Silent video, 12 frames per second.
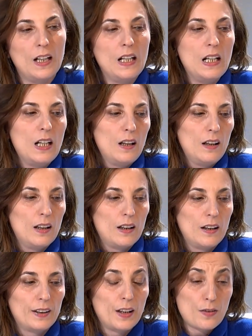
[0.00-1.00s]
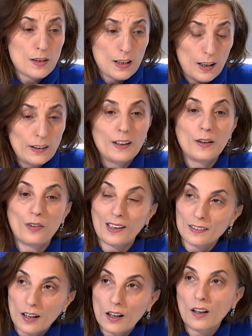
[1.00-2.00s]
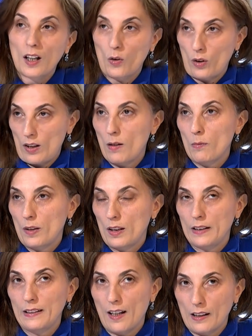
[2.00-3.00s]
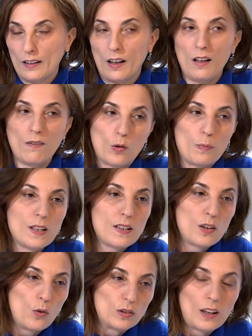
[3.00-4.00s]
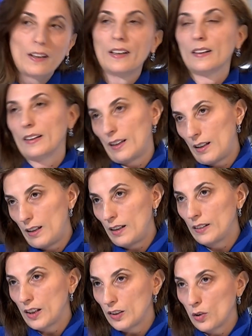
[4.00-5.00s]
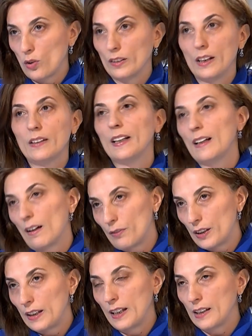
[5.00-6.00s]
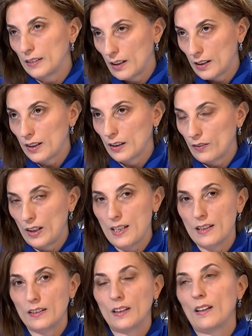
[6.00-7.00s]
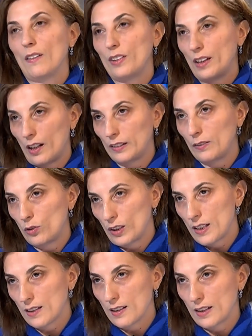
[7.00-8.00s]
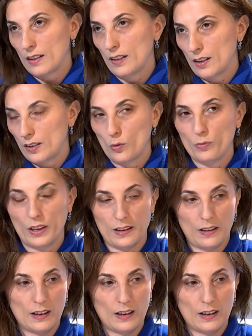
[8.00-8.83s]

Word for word: First of all self-respecting investors want to have guarantees that the business they are going to invest in is fair and operates